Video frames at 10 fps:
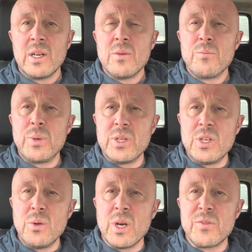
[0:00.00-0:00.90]
but
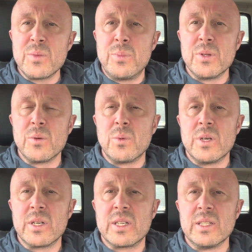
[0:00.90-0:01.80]
you have to put the
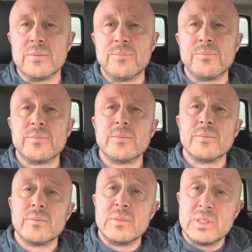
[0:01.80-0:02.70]
work in,
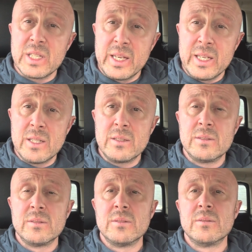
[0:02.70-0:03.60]
day in,
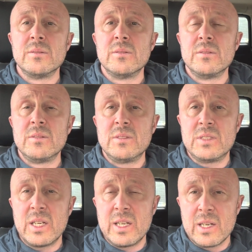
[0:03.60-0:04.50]

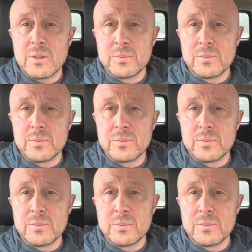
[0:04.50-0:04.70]
day out.